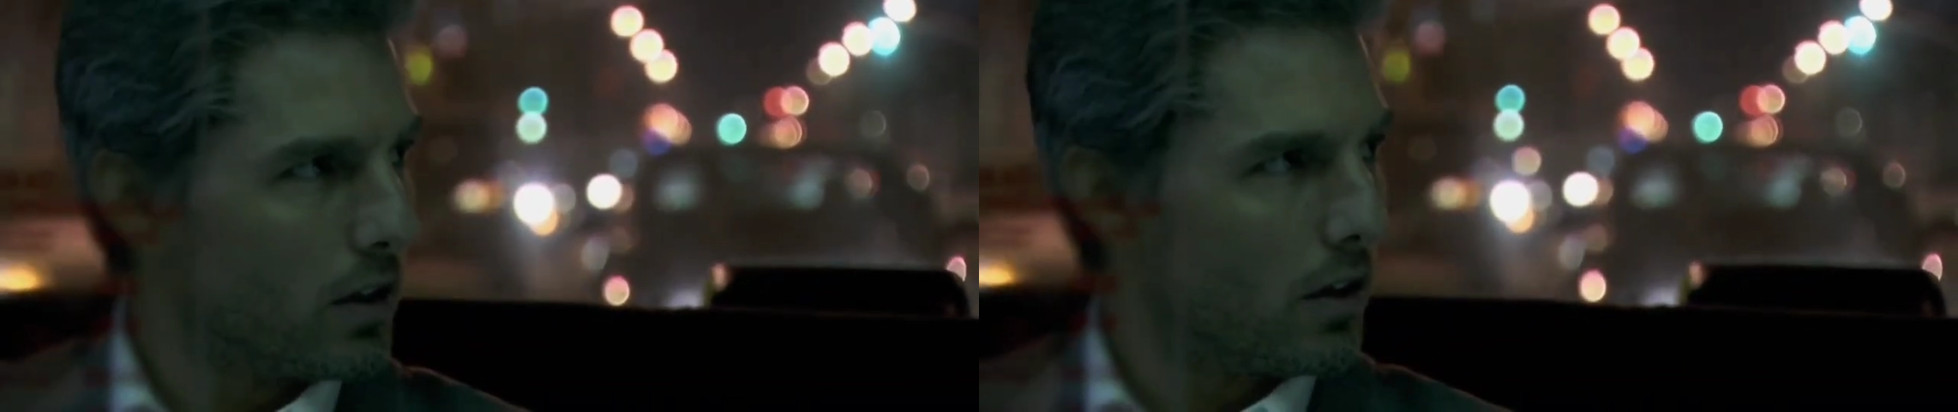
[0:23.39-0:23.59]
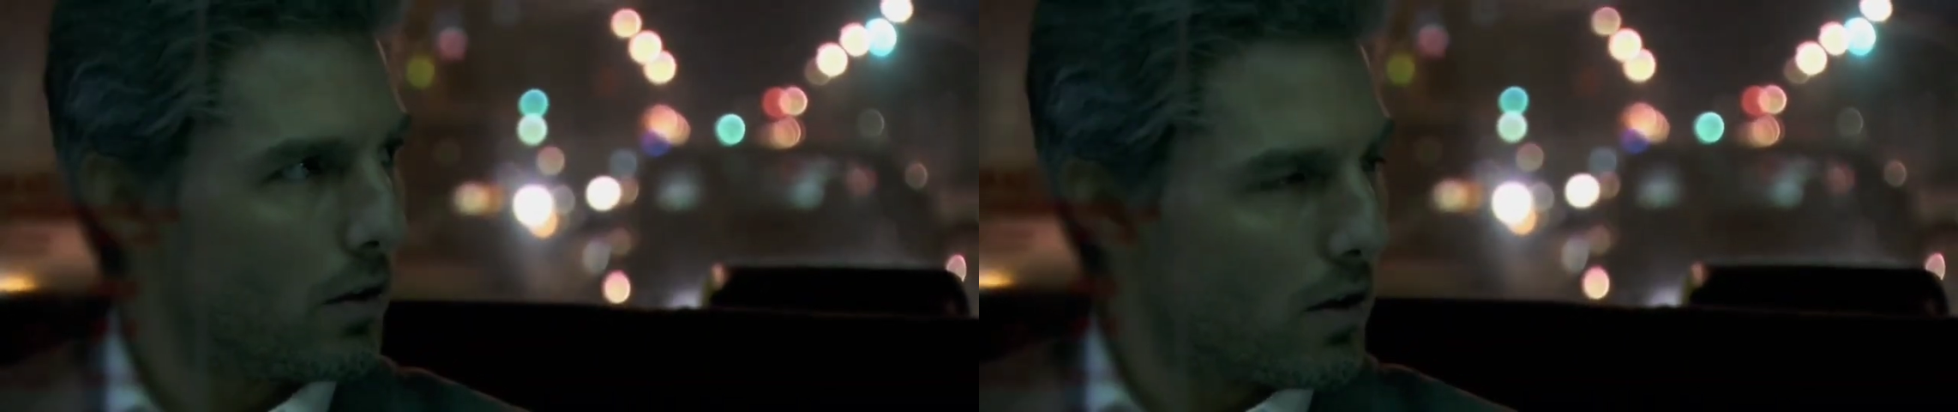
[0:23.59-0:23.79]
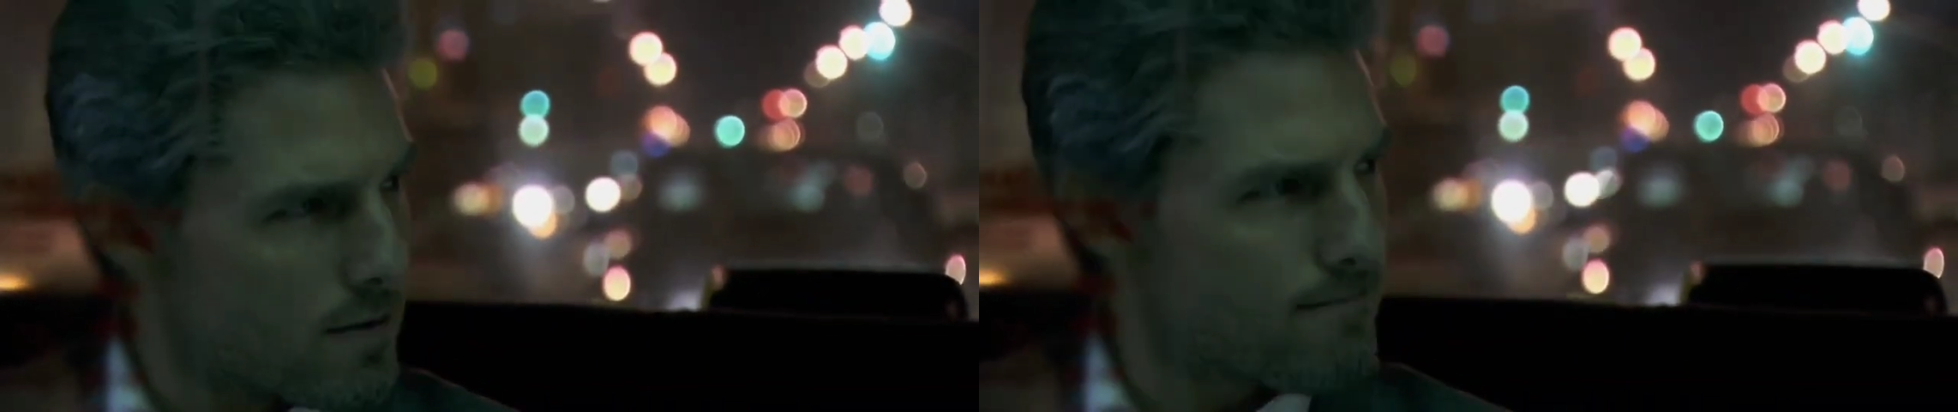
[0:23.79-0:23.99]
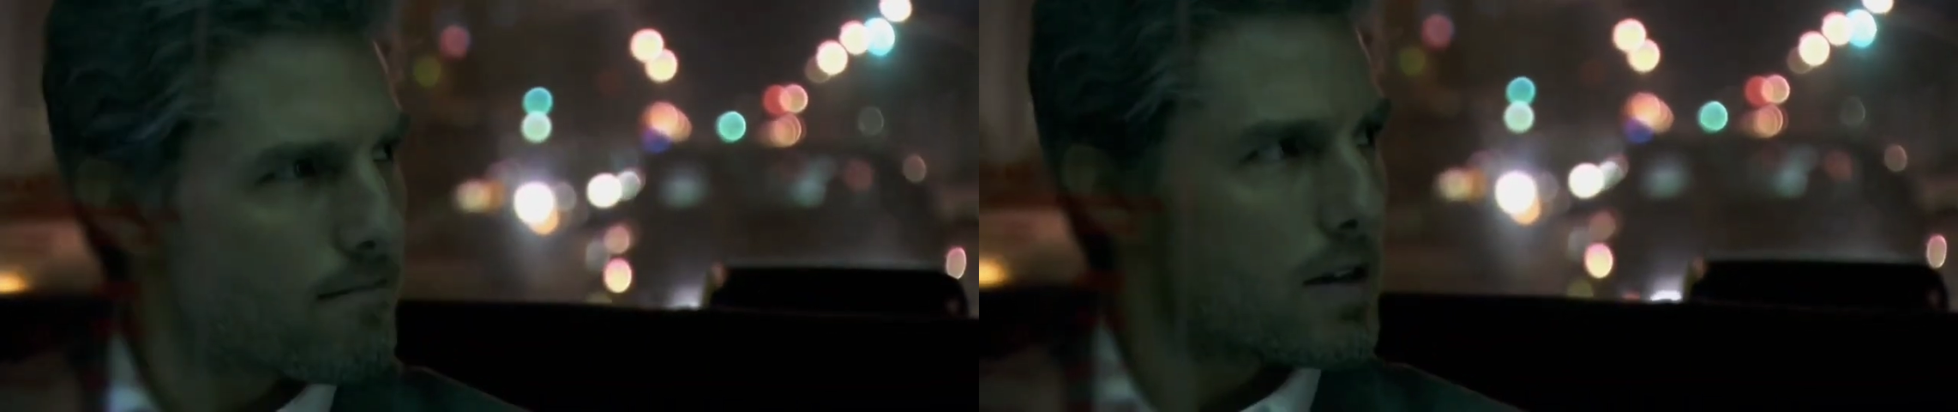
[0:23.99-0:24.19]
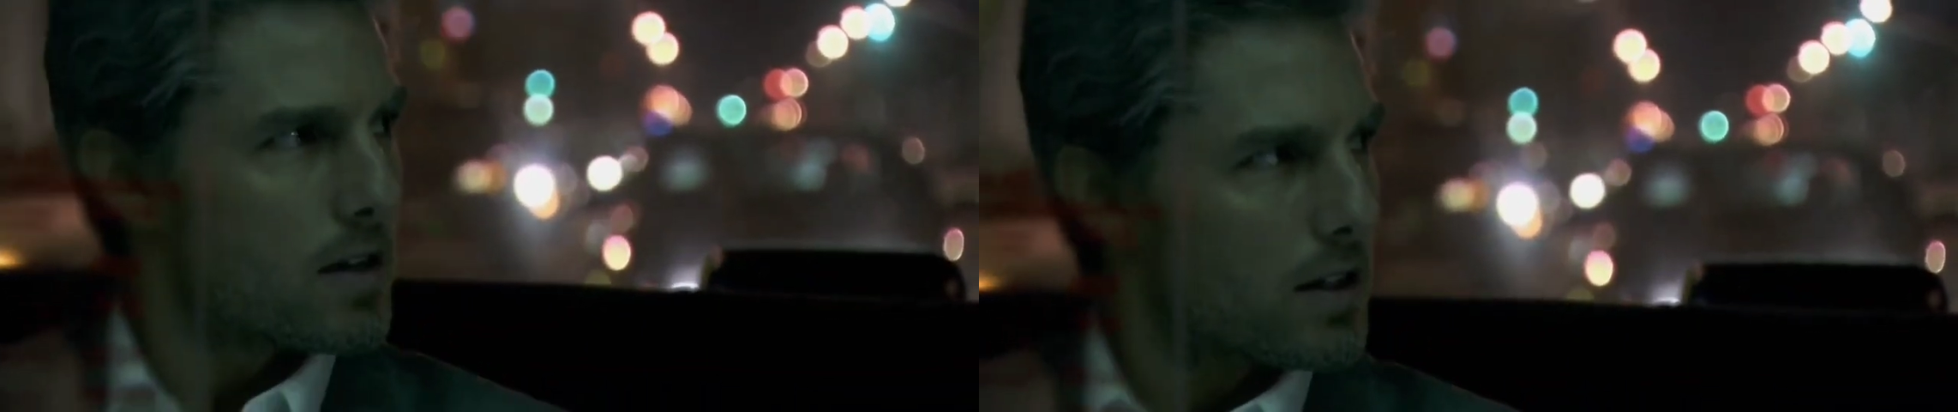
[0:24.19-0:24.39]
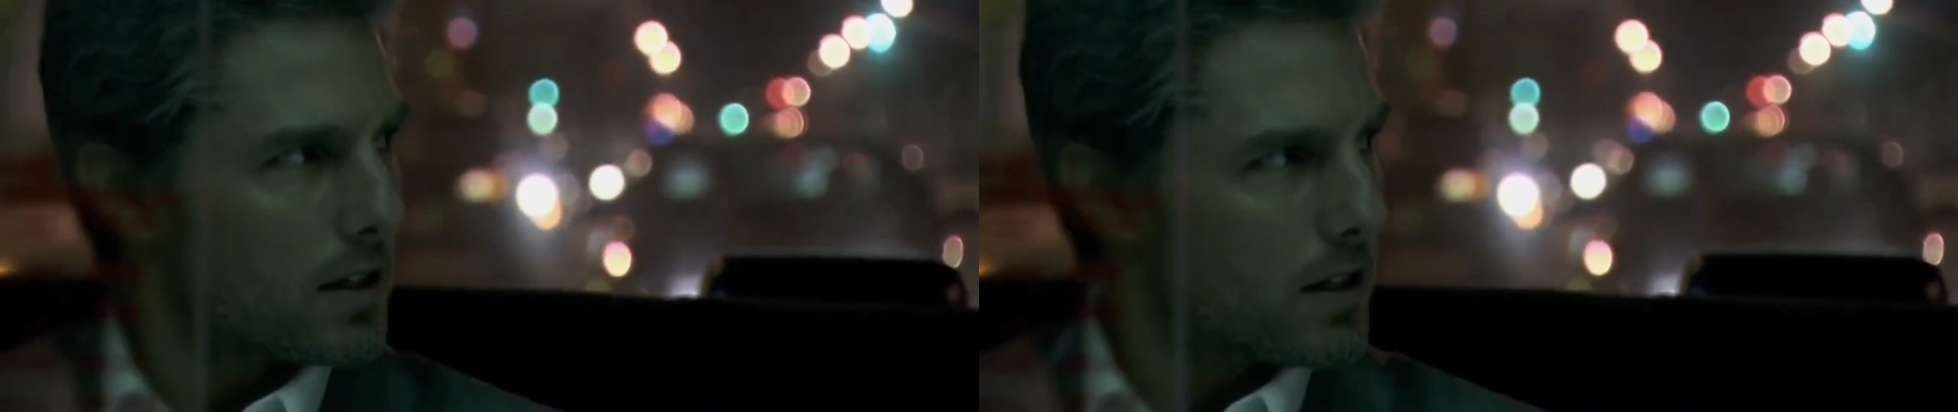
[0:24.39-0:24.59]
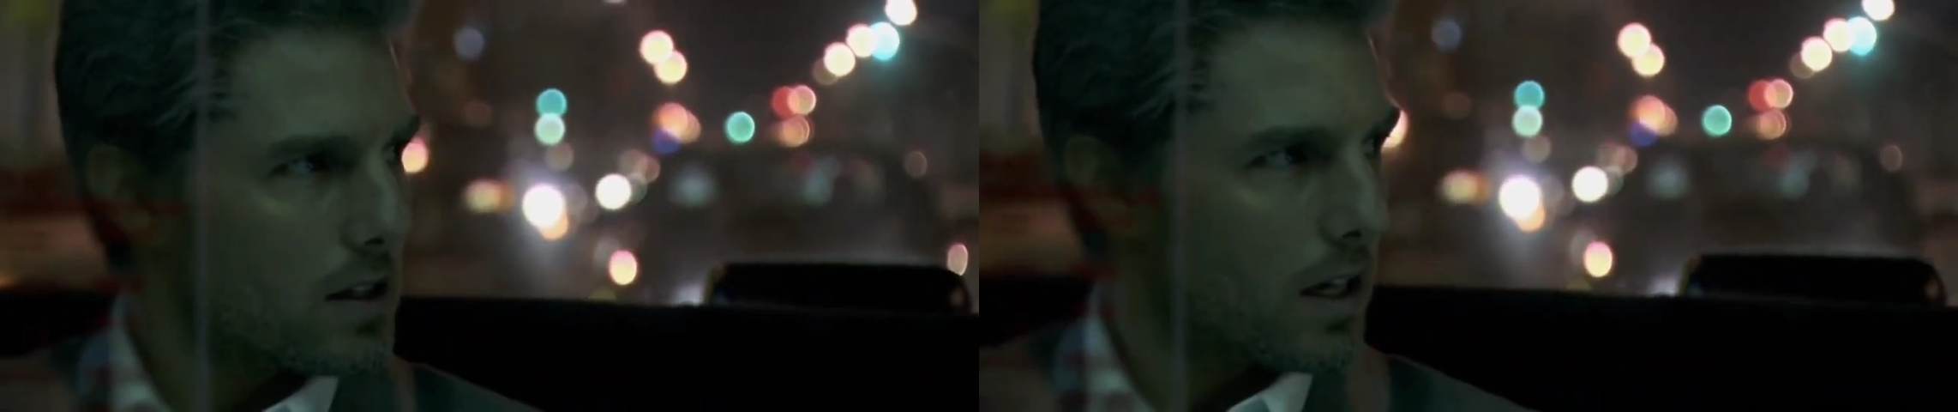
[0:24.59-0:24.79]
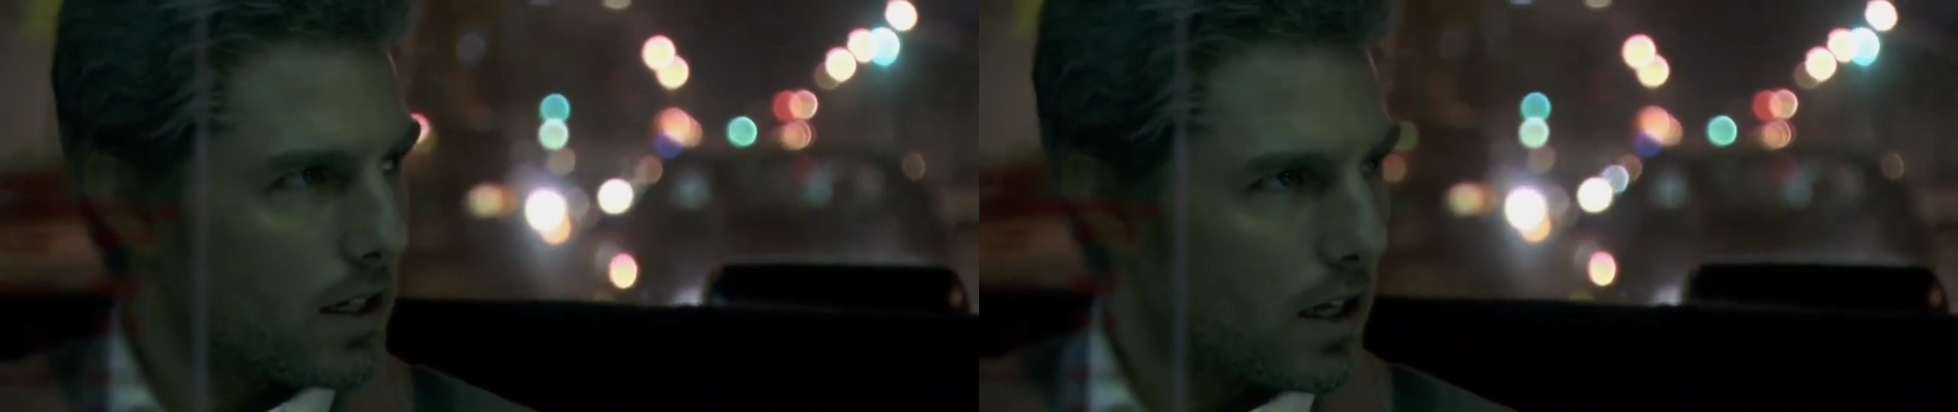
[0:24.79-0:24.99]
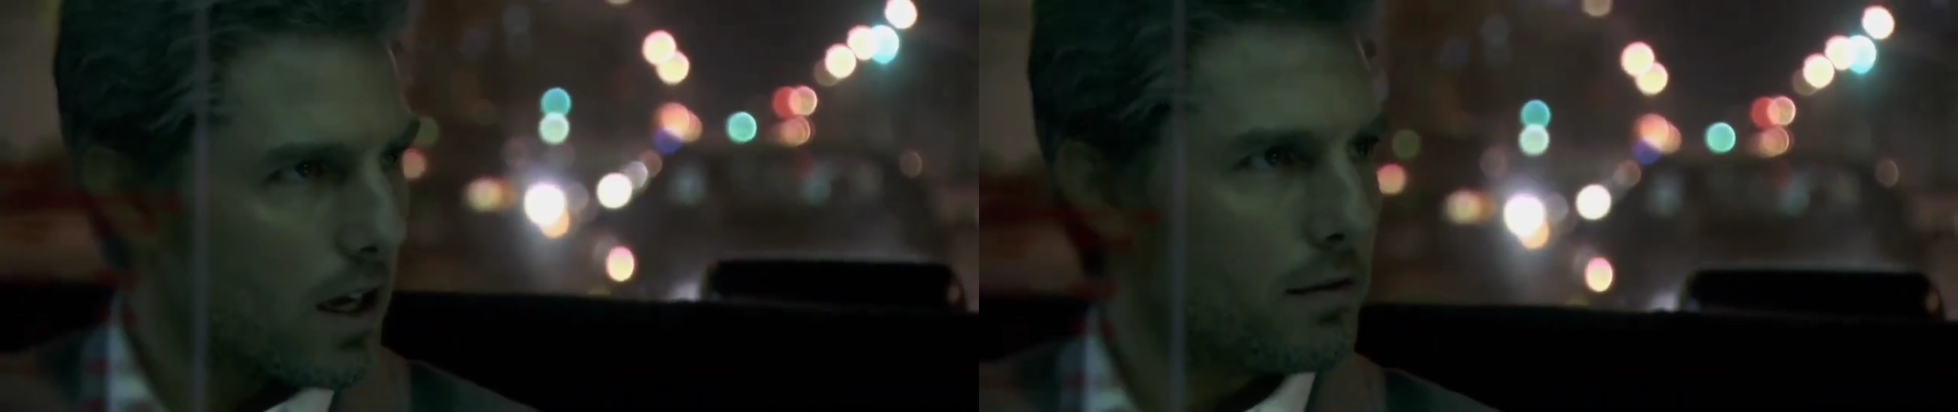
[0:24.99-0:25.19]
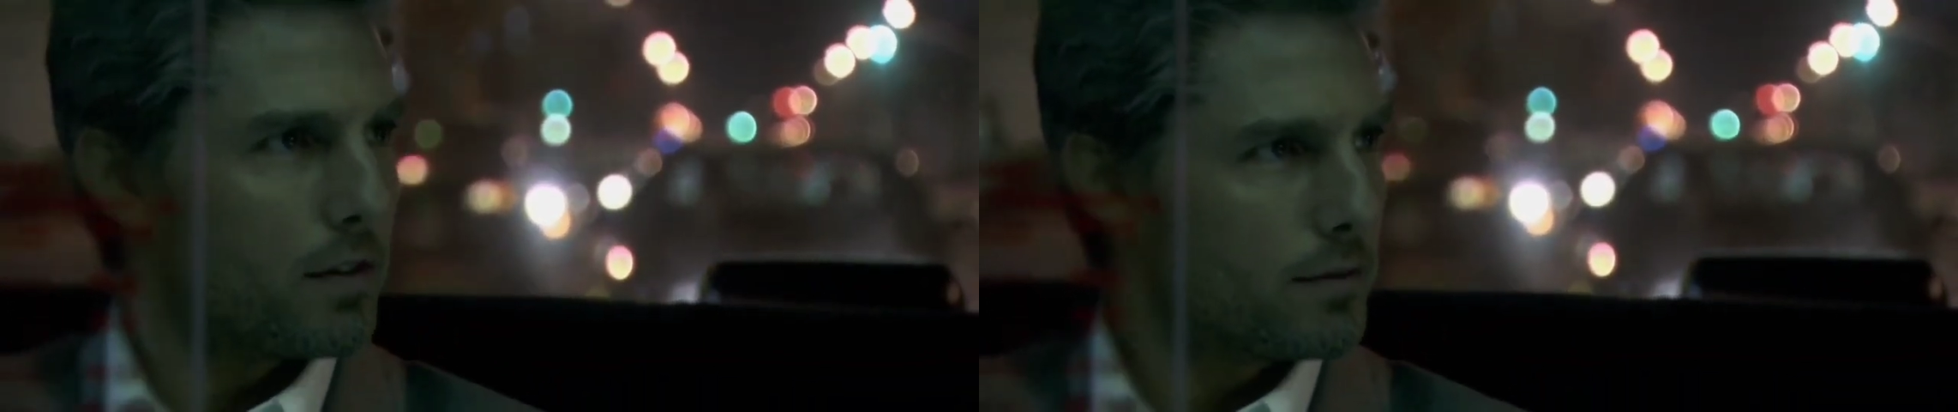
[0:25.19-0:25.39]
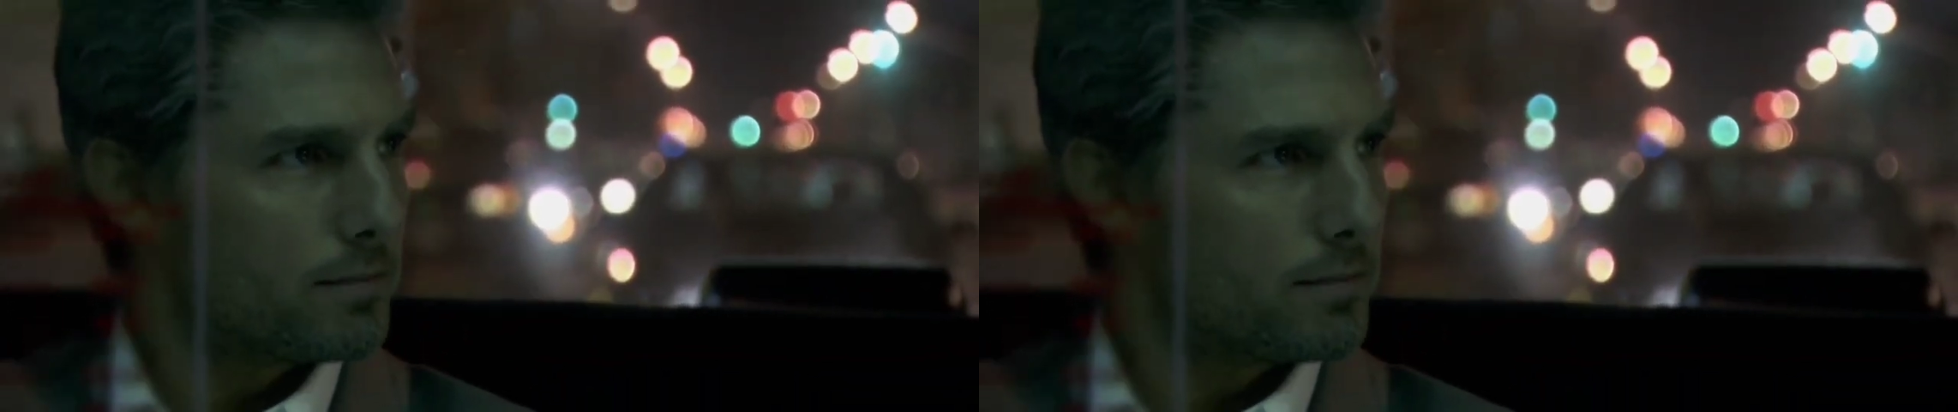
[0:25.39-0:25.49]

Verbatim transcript: window, did his high dive.